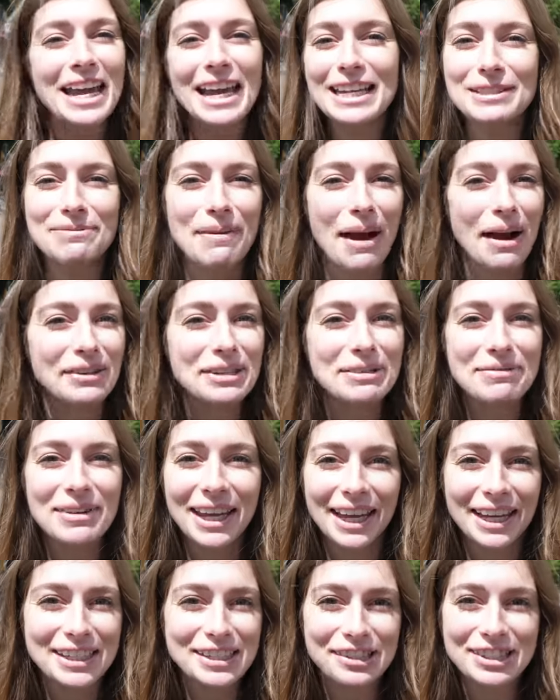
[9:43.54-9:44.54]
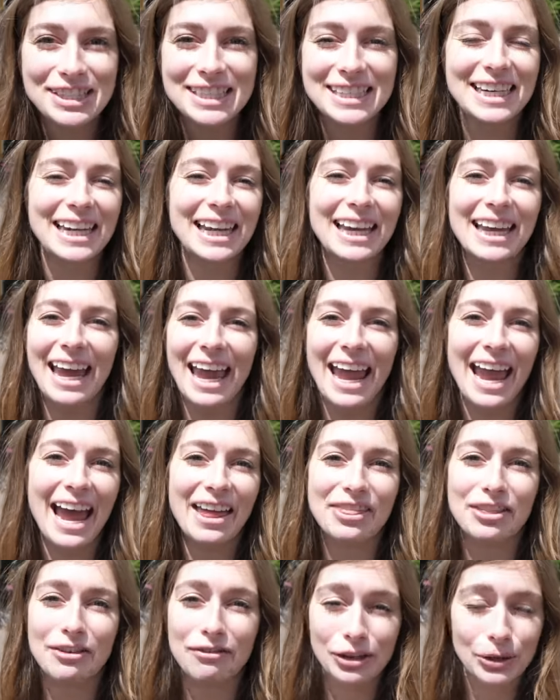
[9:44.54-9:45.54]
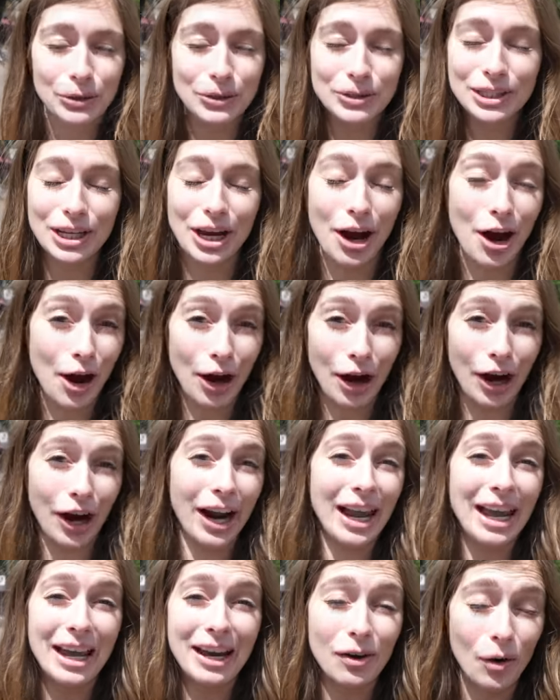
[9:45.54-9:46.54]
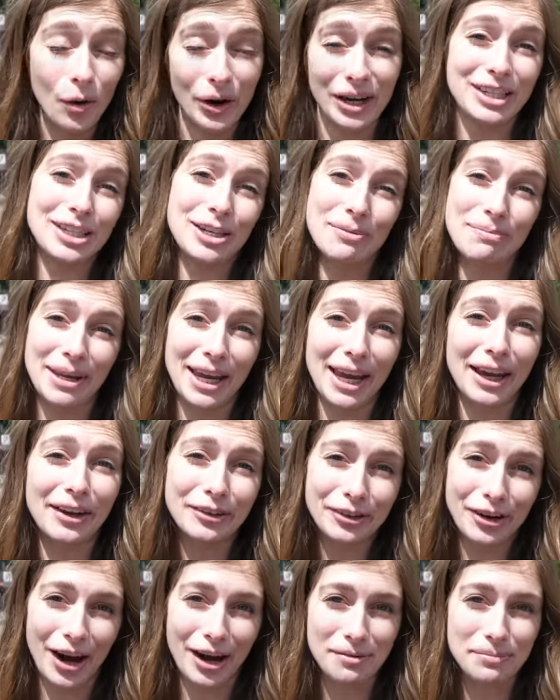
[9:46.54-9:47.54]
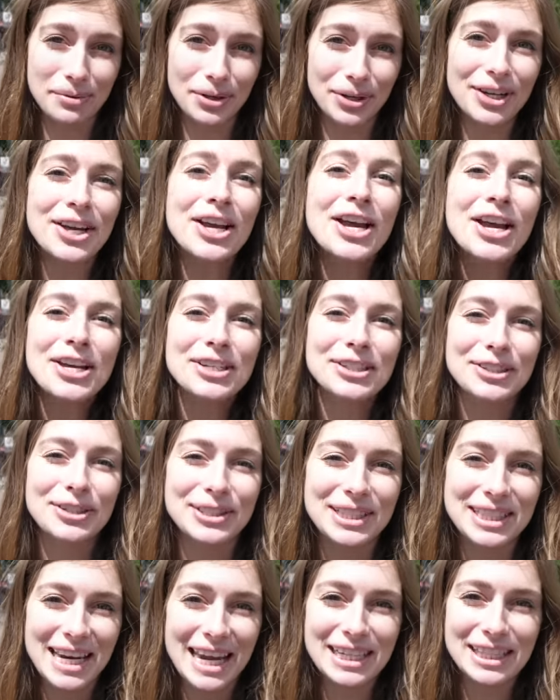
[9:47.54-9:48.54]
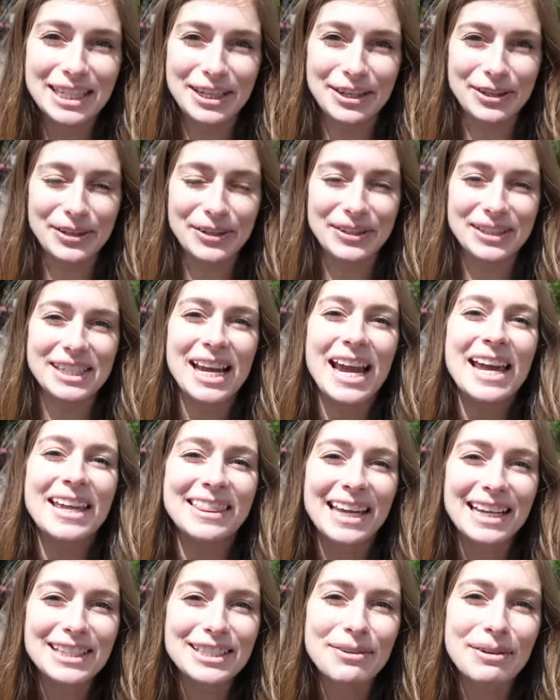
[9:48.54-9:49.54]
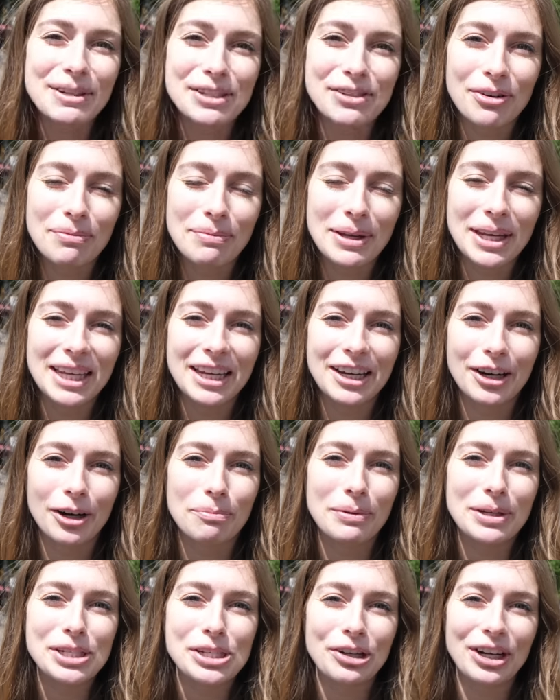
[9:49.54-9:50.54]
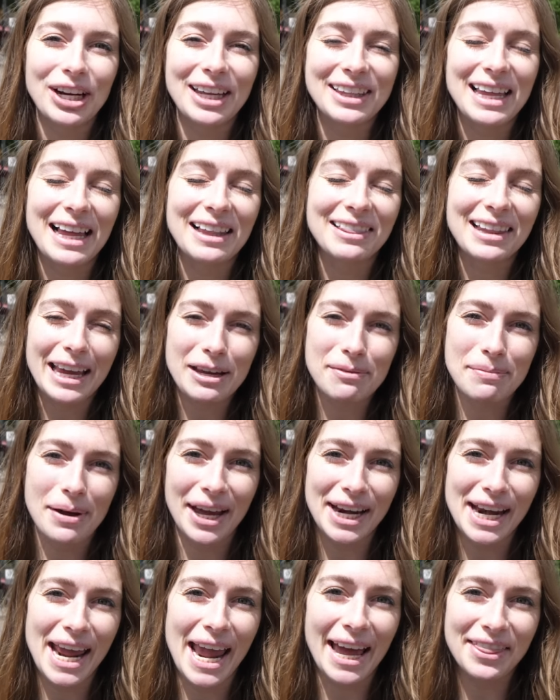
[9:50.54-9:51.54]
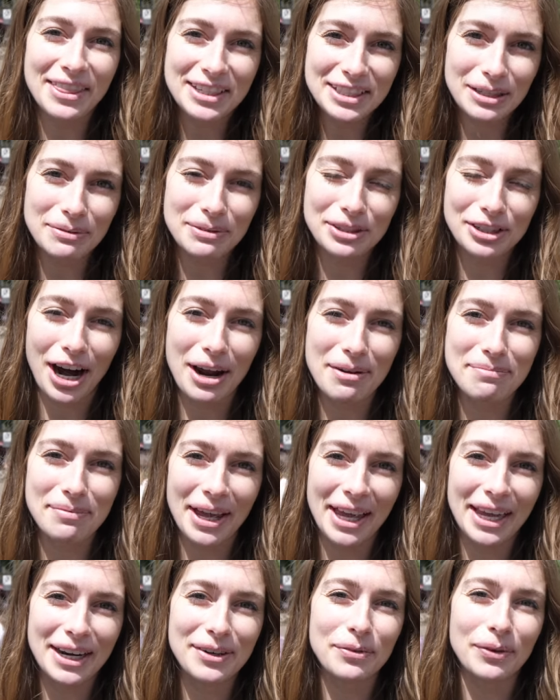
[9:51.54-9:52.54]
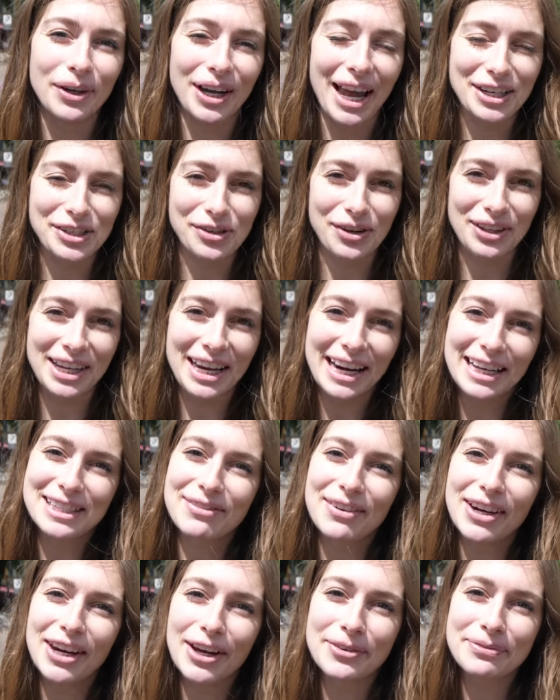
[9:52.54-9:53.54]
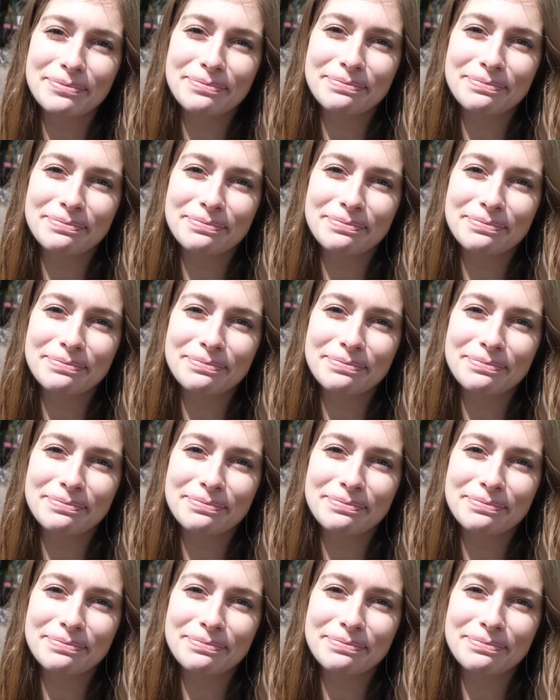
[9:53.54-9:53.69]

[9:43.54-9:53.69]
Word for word: it's bound to be interesting and the views are going to be incredible. So stay tuned. Thanks so much for being here. Be sure to hit that like button and the subscribe button. We'll catch you on the next video.